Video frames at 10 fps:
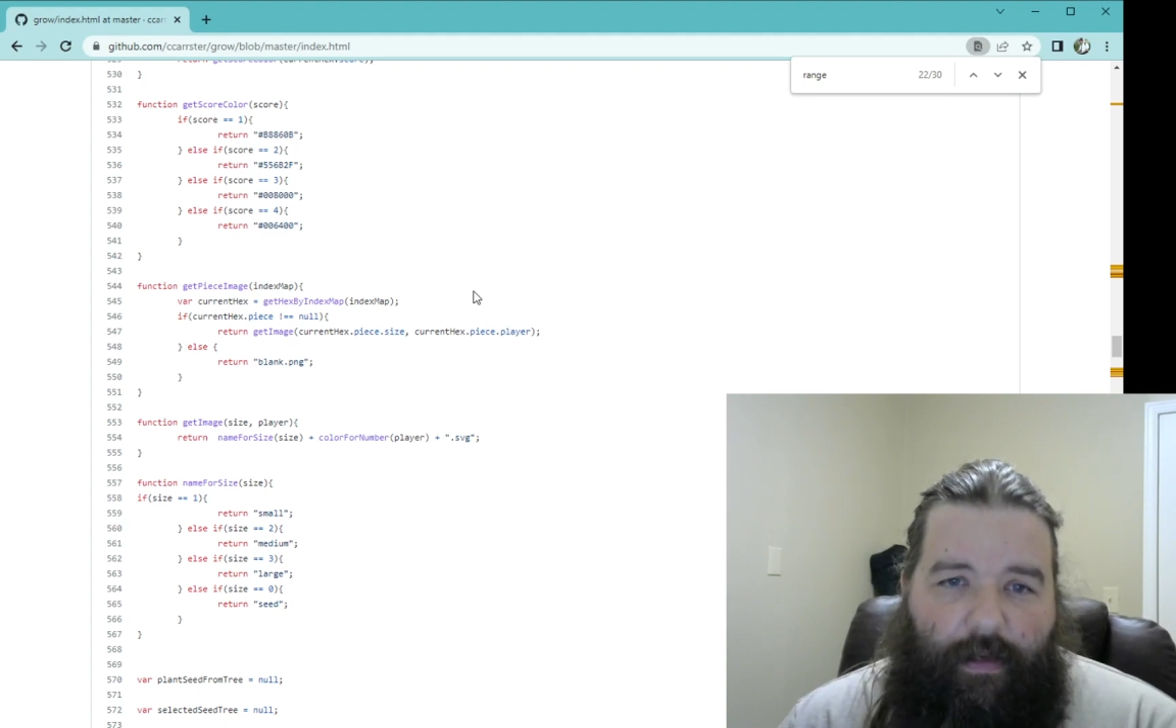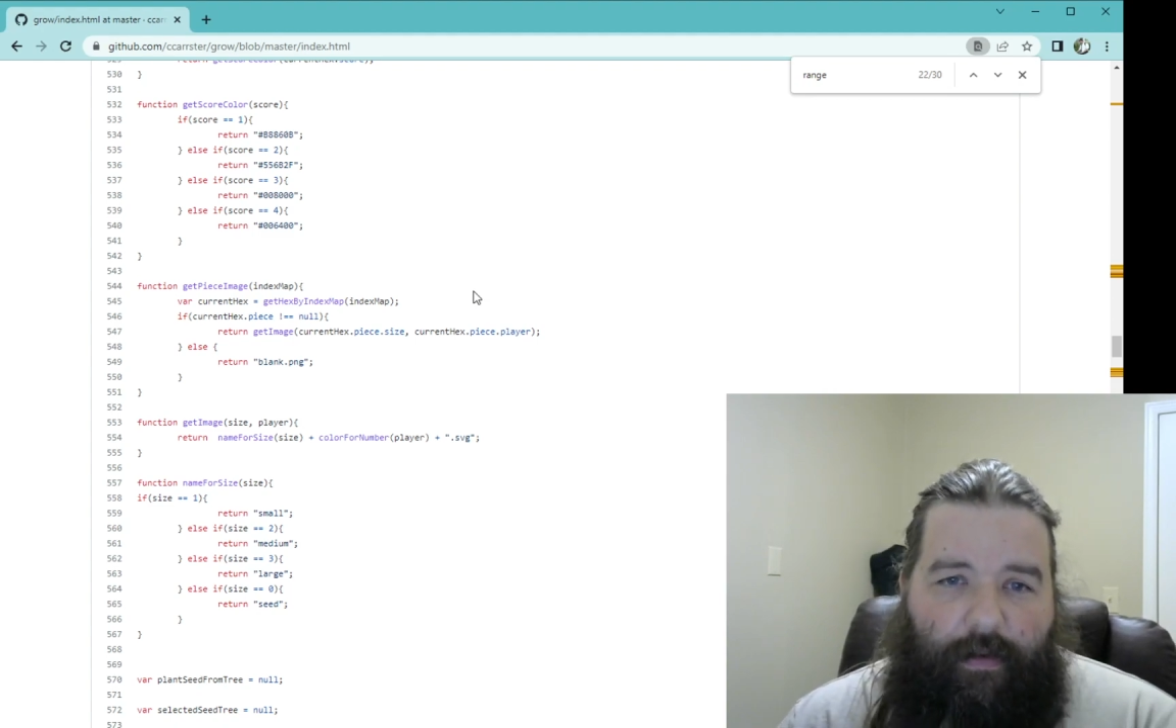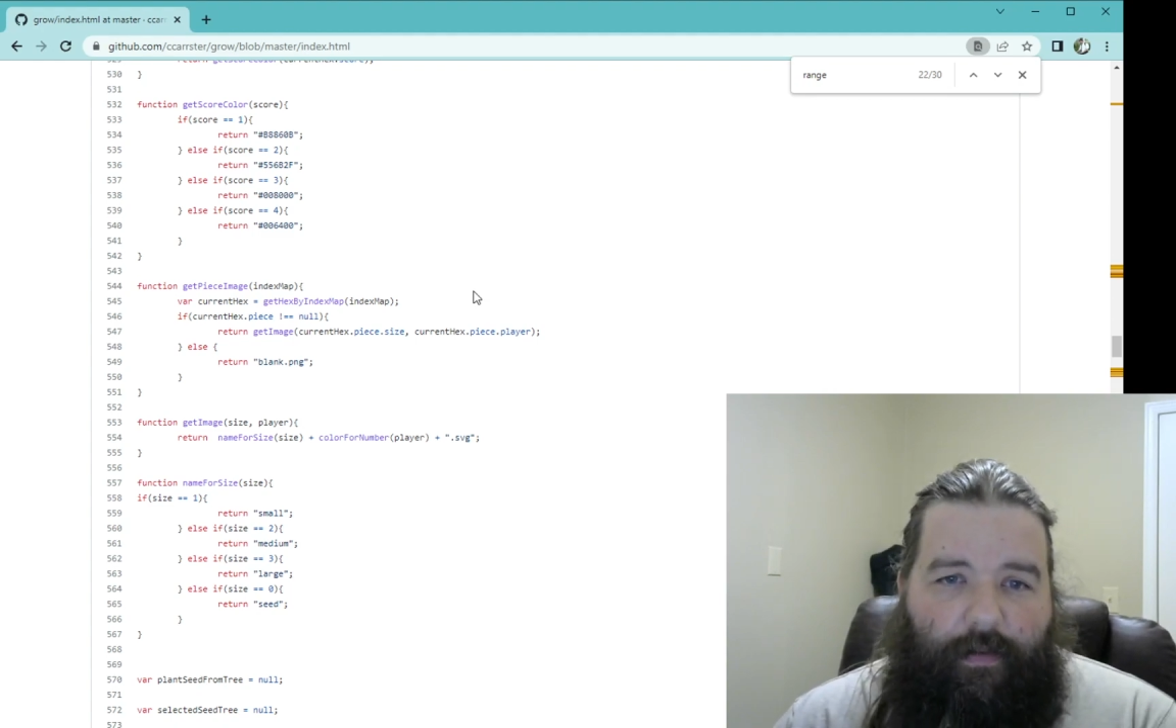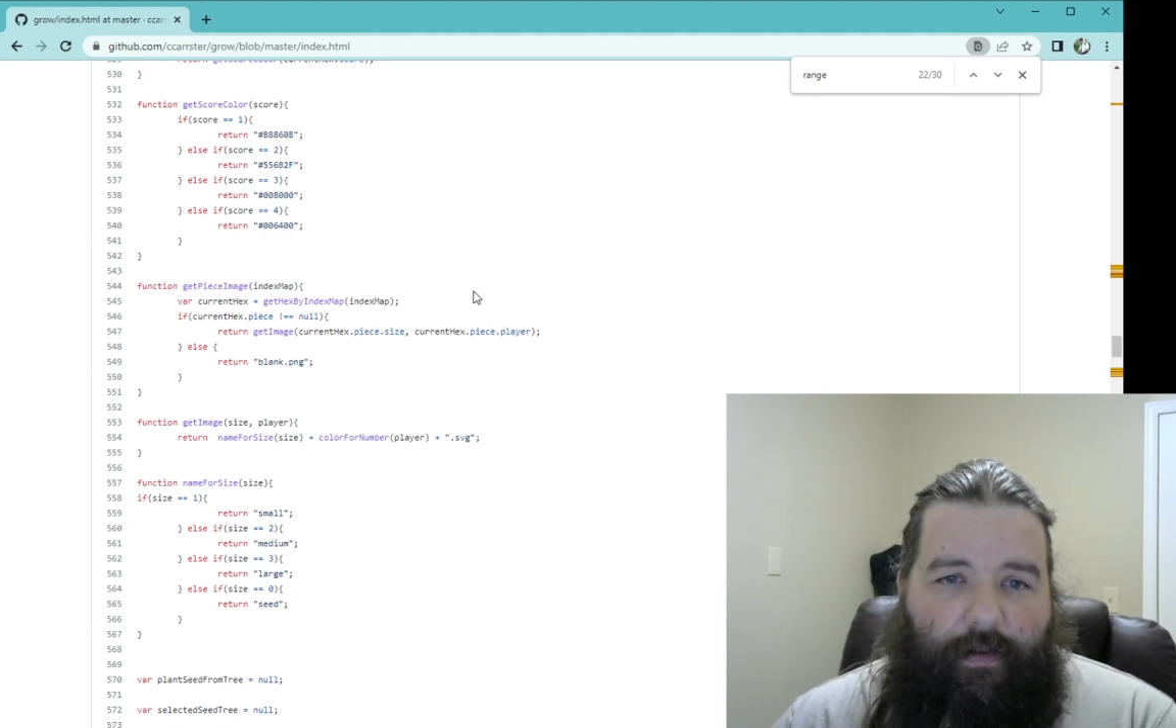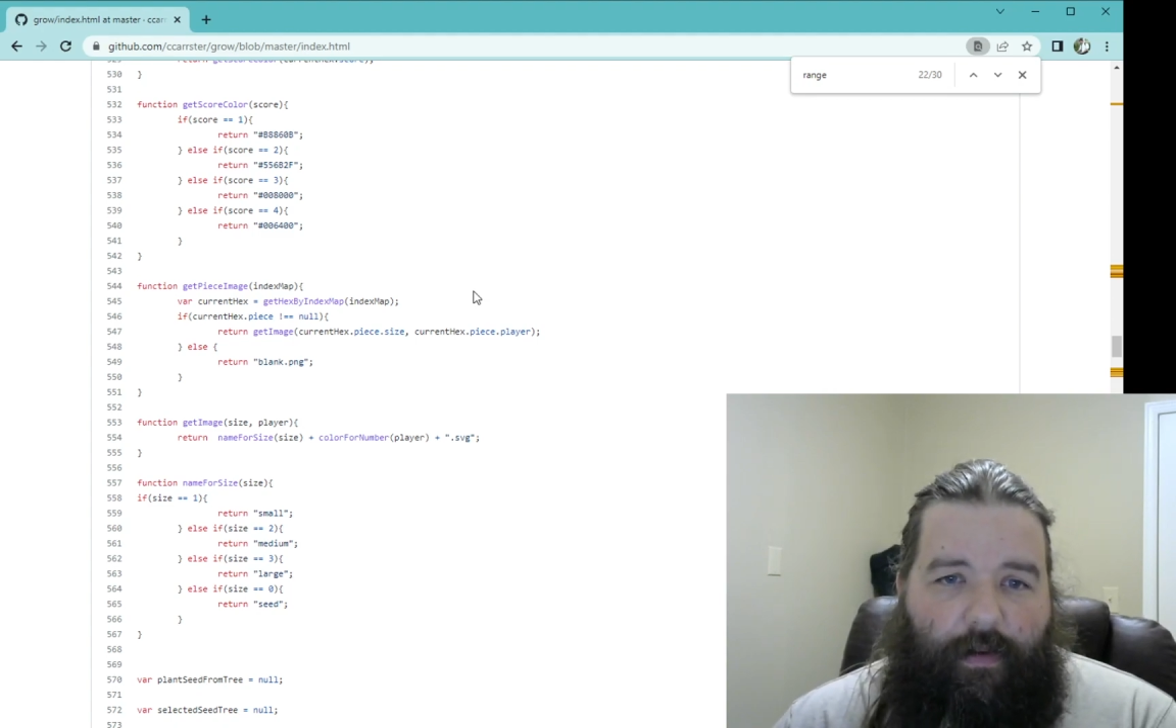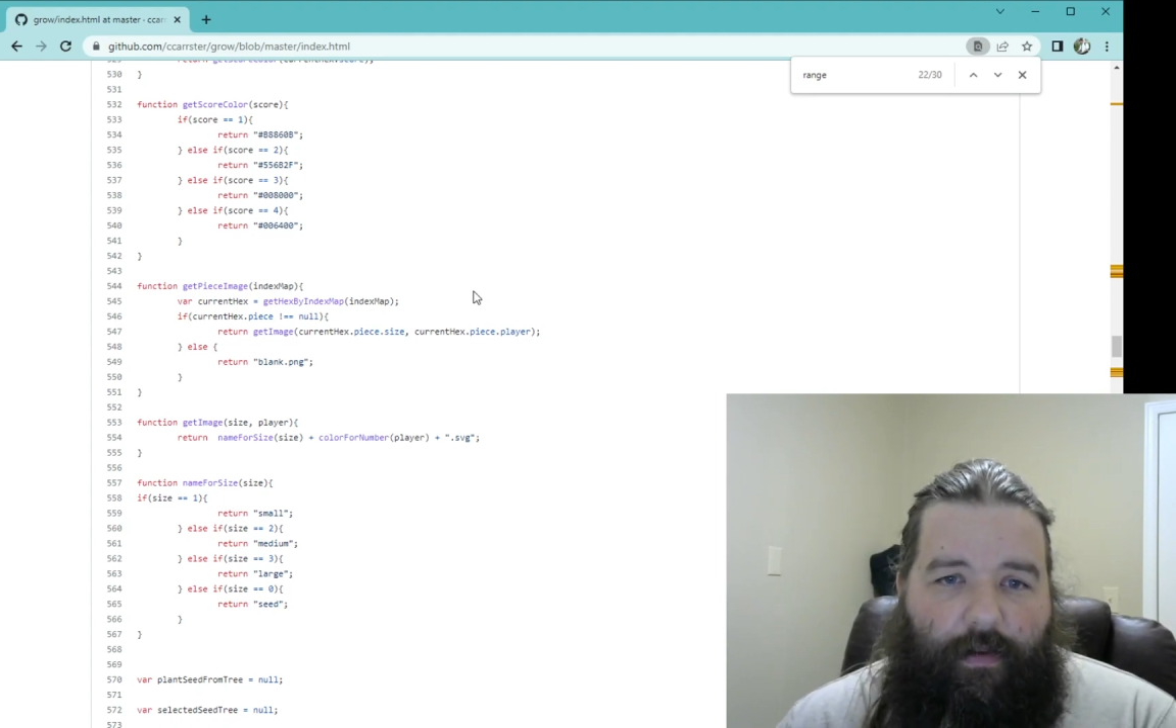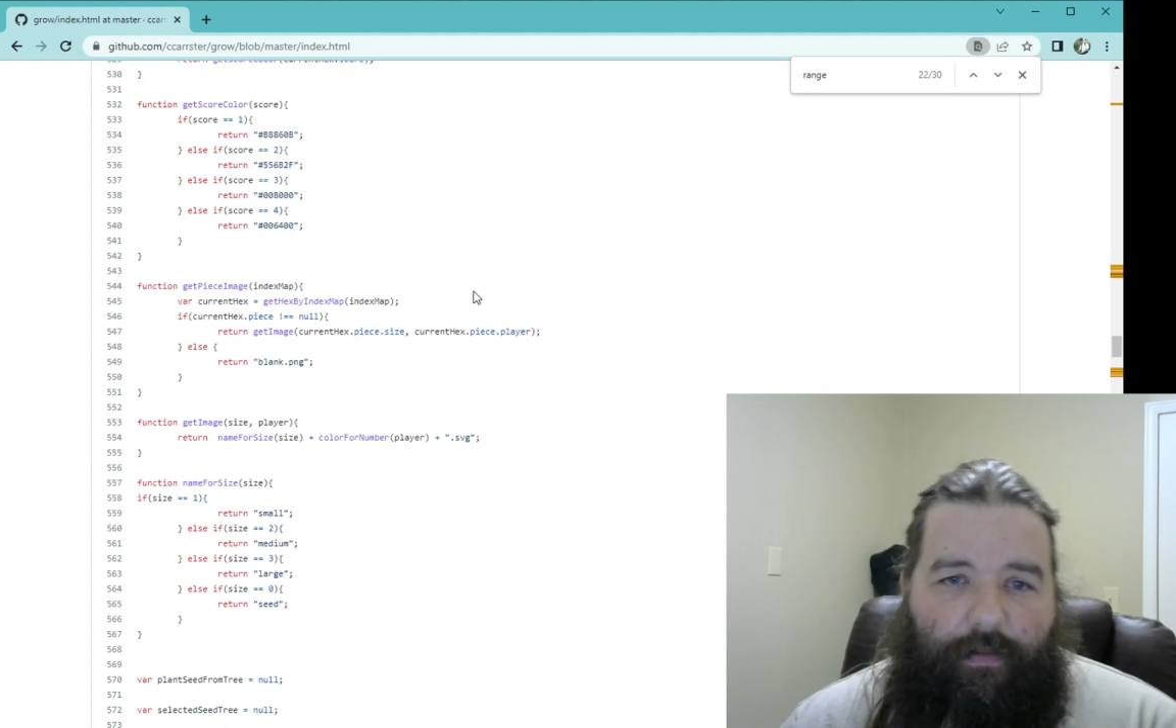and